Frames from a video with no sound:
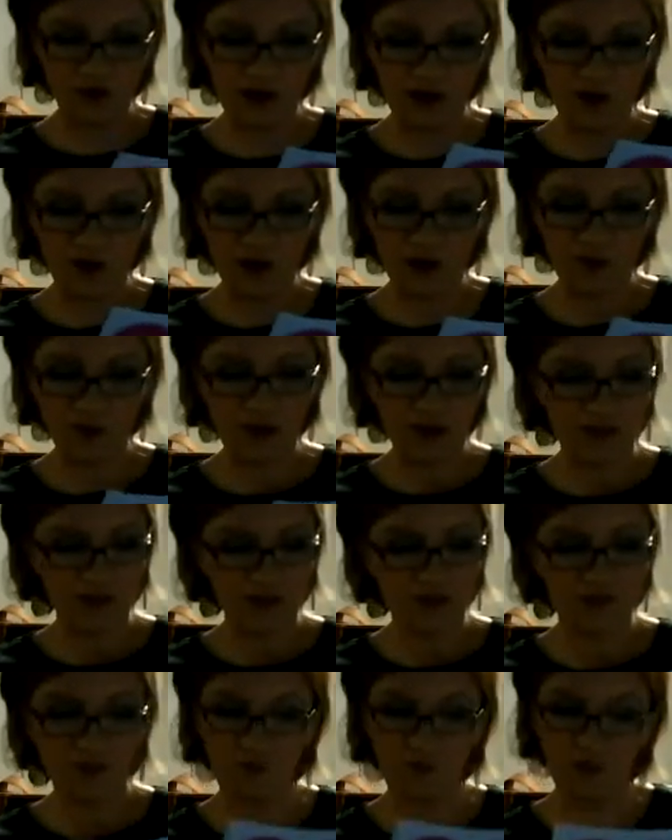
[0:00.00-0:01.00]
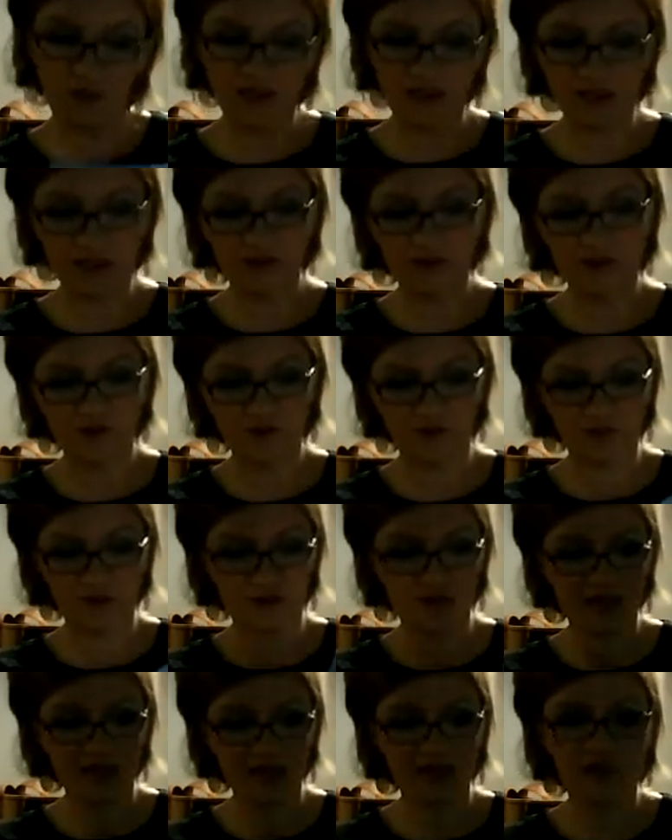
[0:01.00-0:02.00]
now on page
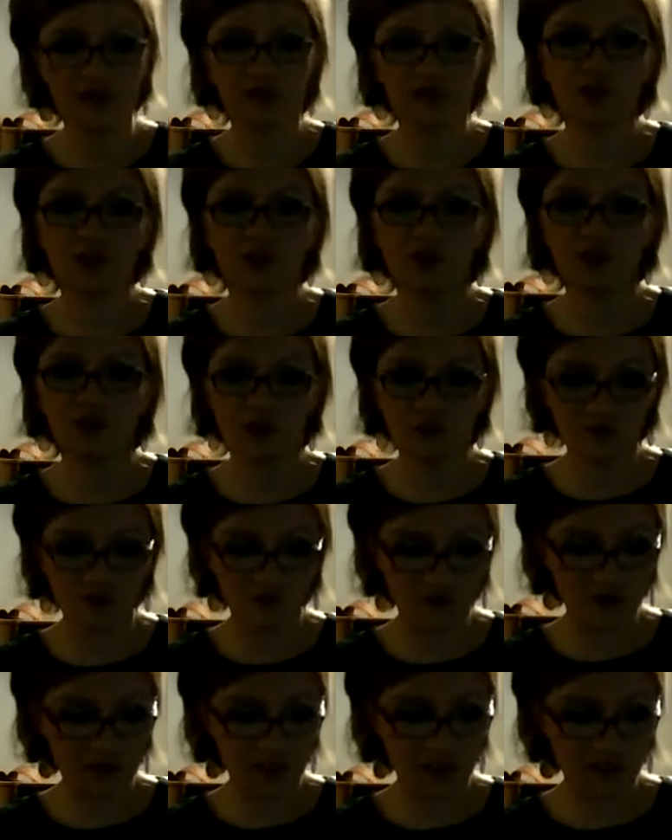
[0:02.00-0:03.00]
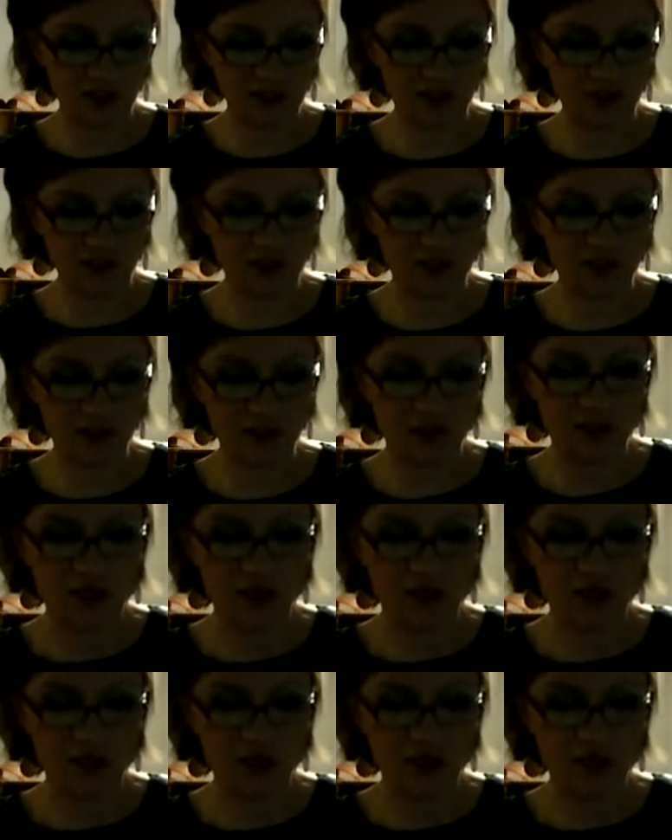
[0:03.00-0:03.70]
43. I'm going to show you some fun additions.